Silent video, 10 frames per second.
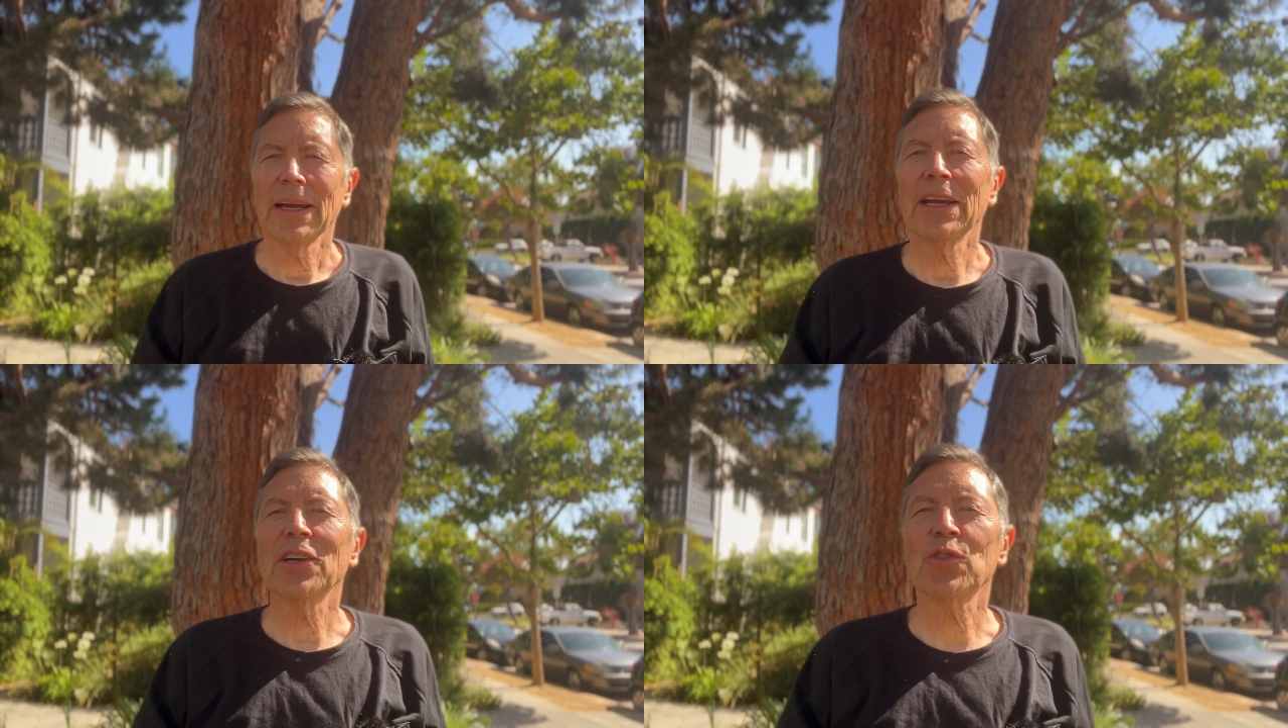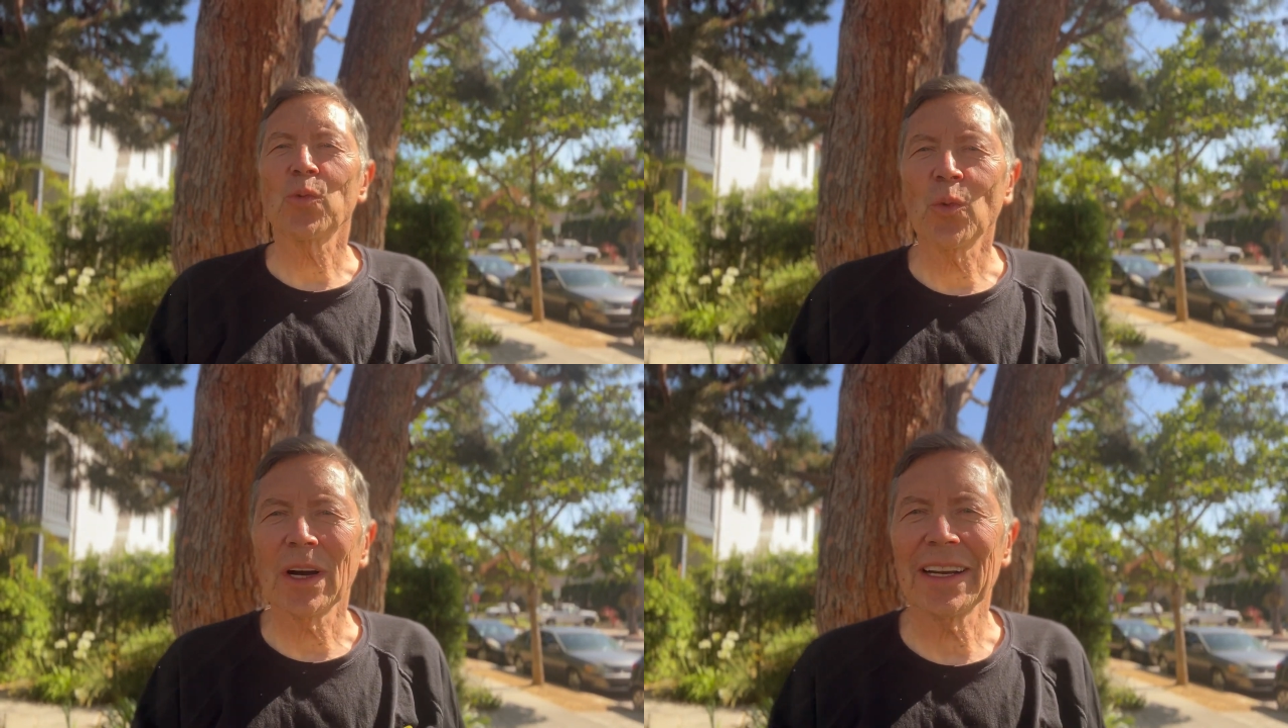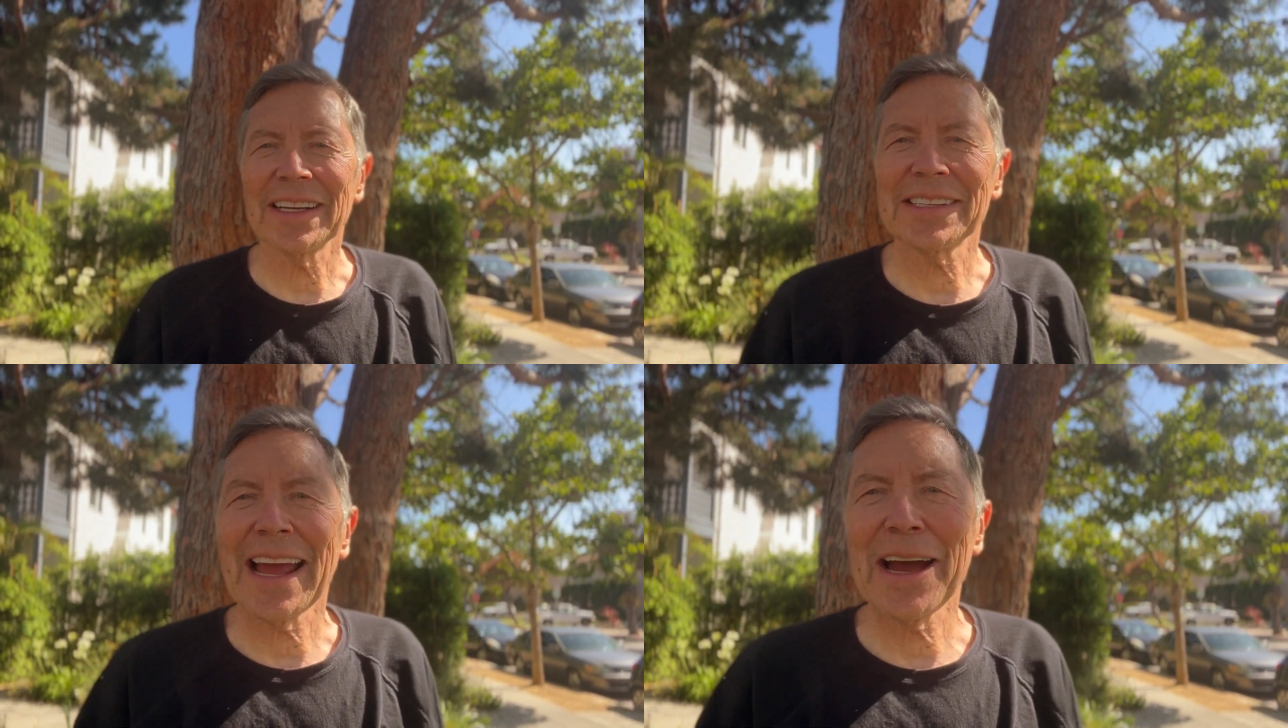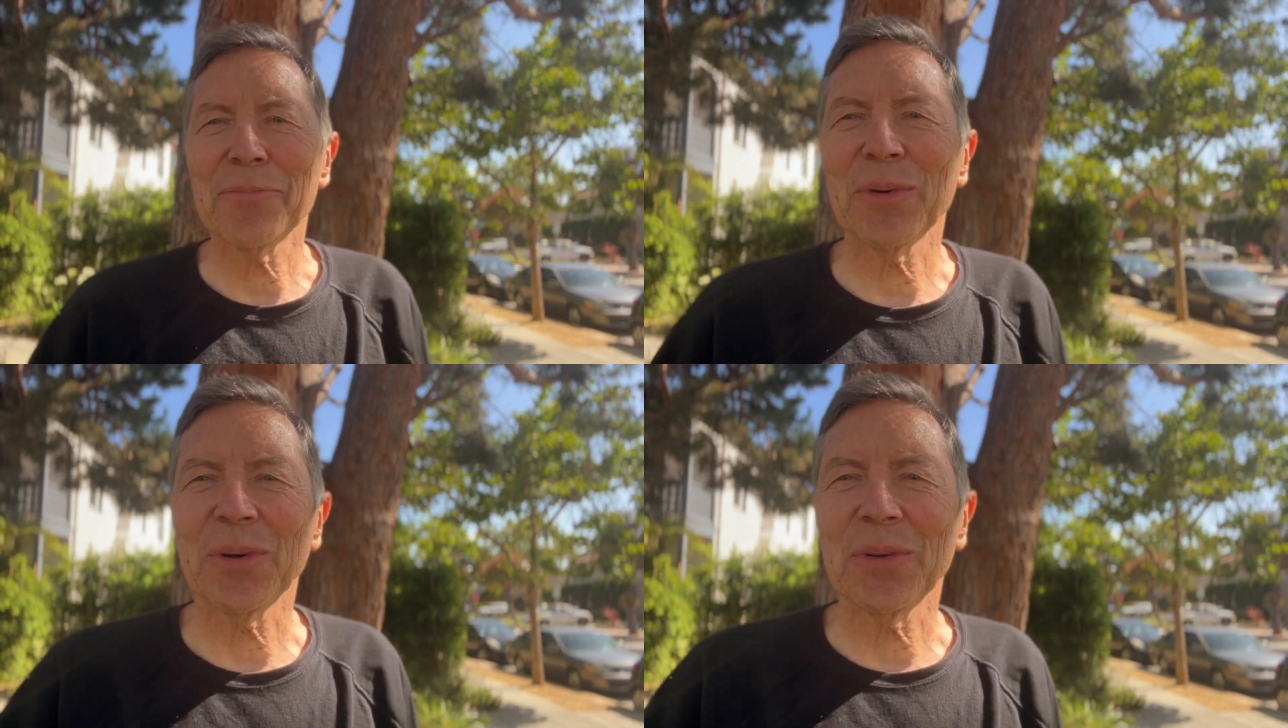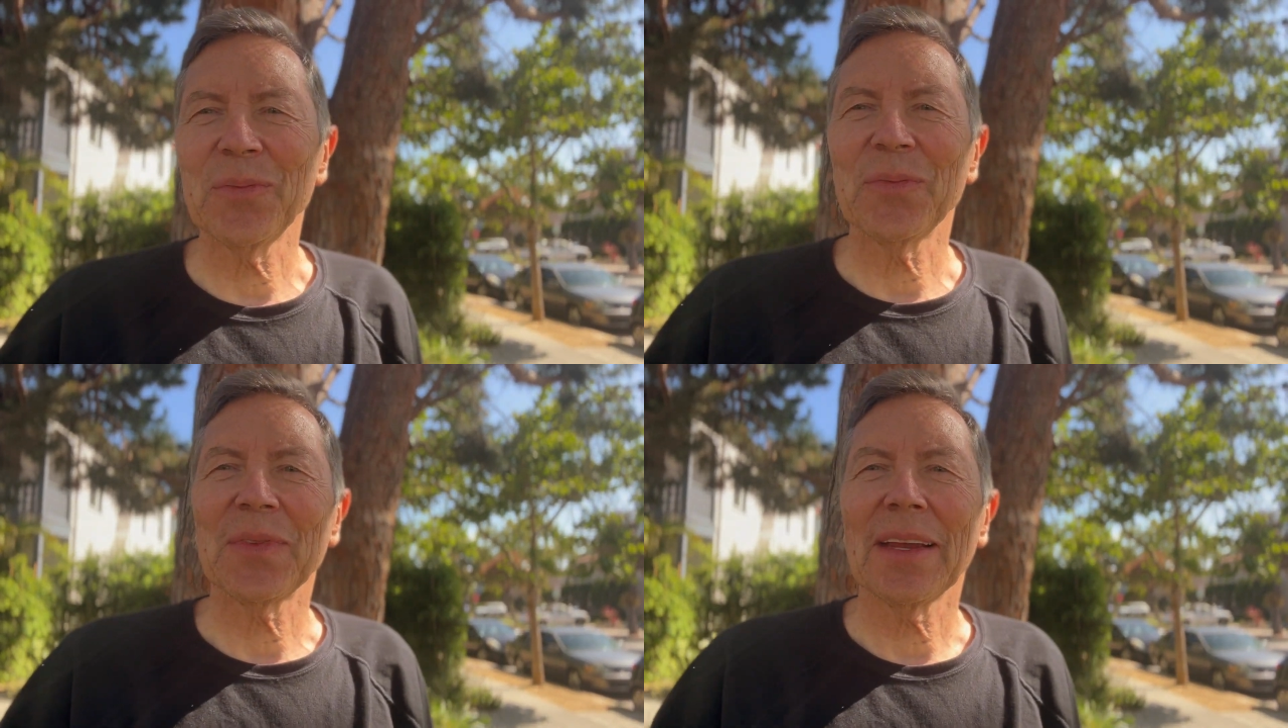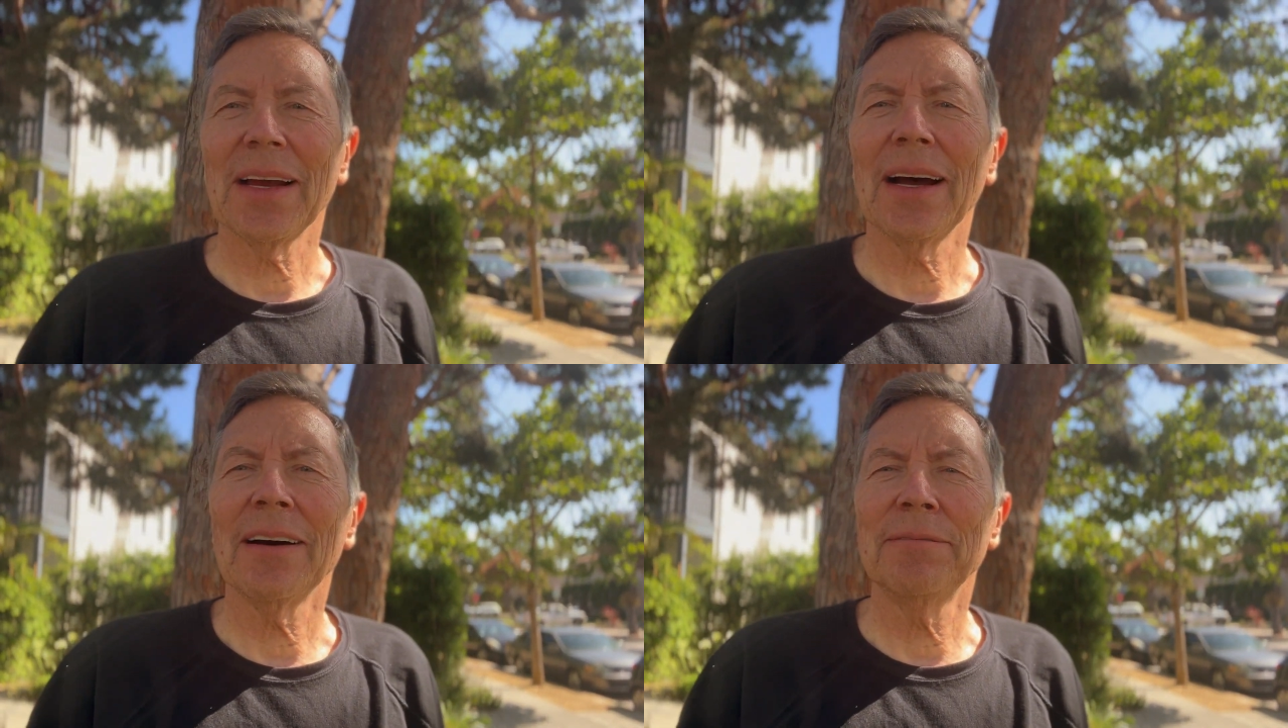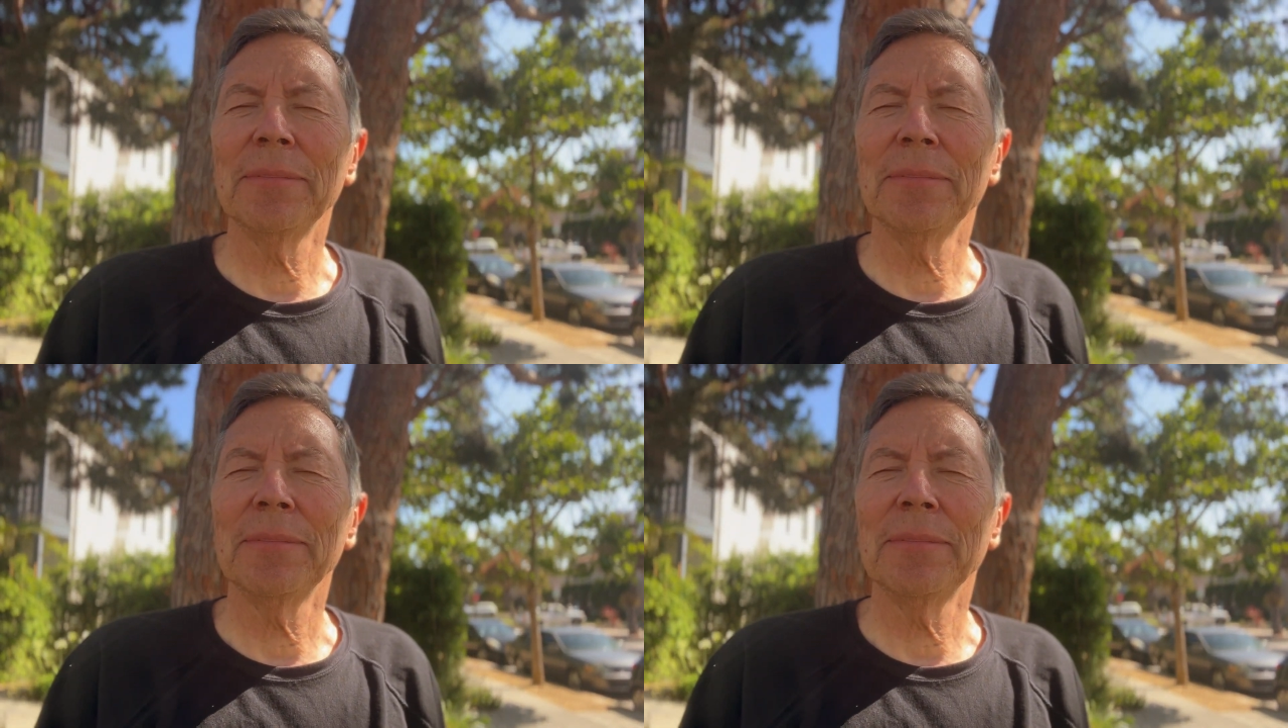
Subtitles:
Here's one example of